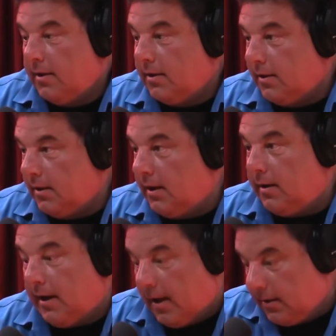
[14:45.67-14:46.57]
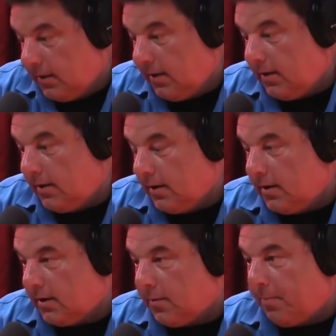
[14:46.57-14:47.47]
he had the
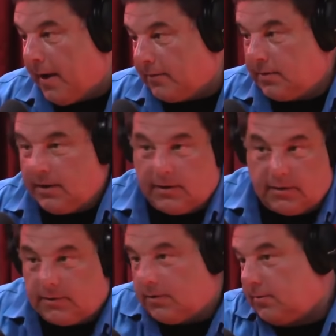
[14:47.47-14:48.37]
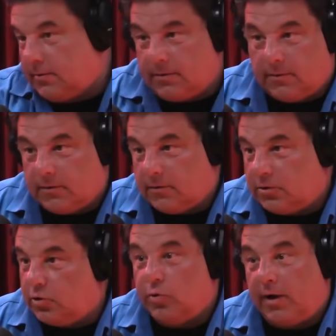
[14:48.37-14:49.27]
uh, capacity to just
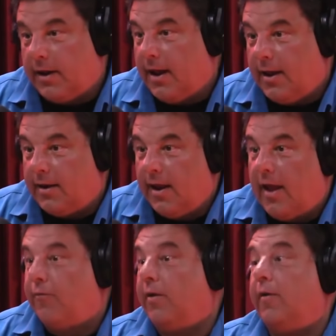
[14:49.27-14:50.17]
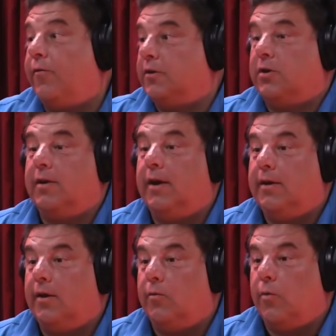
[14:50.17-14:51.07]
shoot it again. If it, if a scene
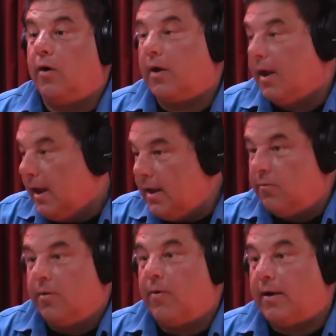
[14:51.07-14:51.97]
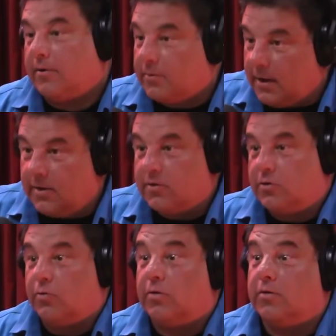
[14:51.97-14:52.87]
didn't work, he rewrite the scene. You
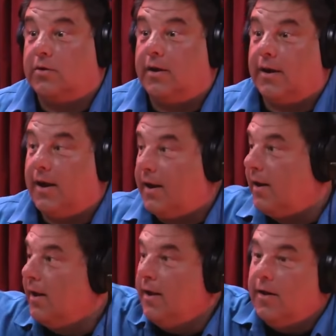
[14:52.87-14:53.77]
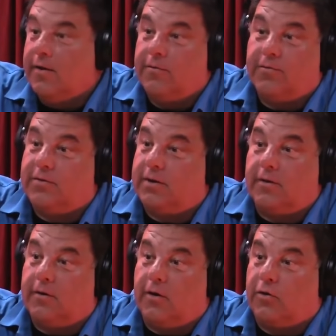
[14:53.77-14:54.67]
shoot the scene again
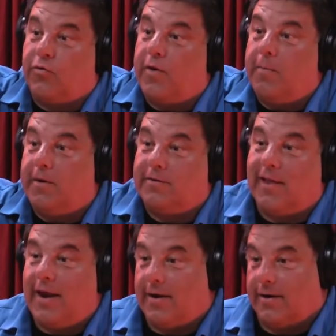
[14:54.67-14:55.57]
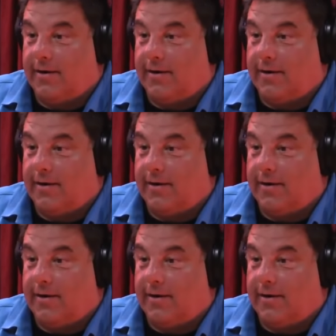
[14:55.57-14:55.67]
you know, three months later.